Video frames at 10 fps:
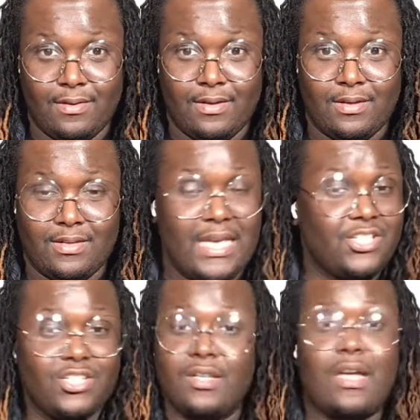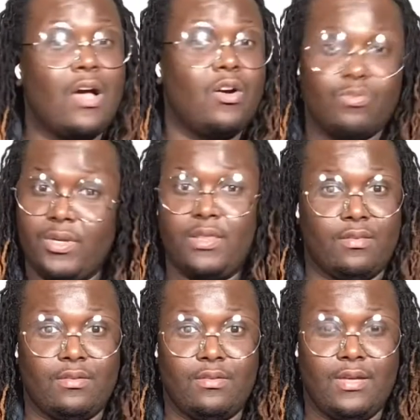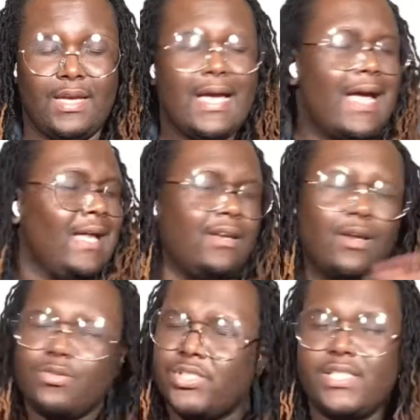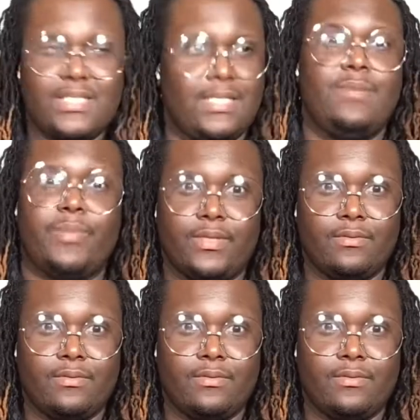they should have called Retha. I know she's sleeping.